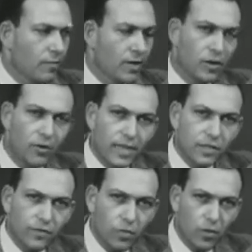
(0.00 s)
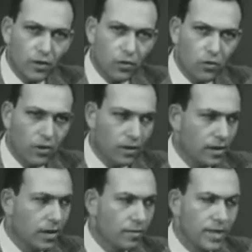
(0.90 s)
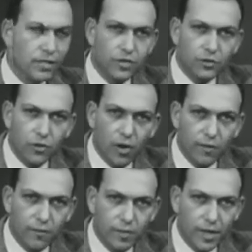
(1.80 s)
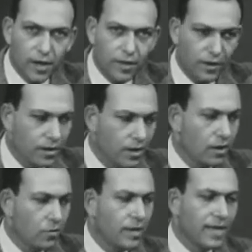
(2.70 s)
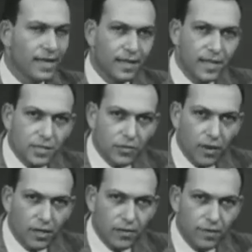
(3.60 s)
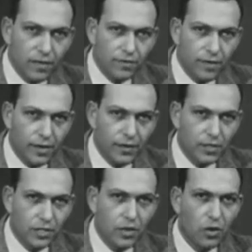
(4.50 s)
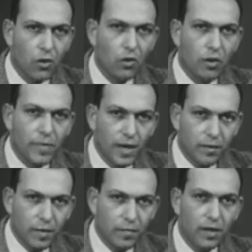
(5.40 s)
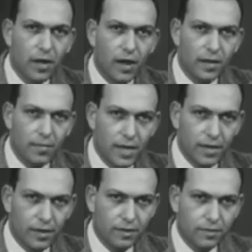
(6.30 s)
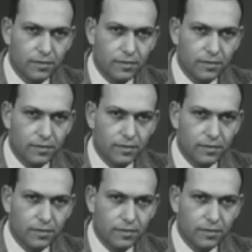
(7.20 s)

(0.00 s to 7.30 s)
And when a crest from one horn meets a trough from the other, we get destructive interference or a minimum on the meter.